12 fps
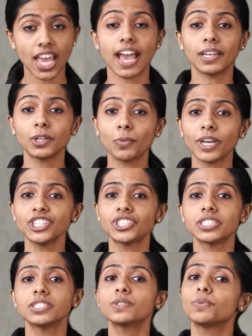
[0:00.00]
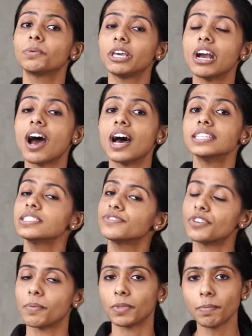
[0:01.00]
and questions would be
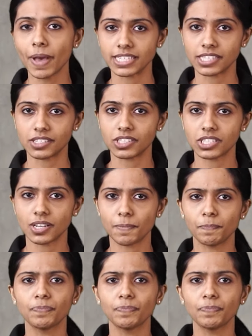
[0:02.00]
asked from the passage.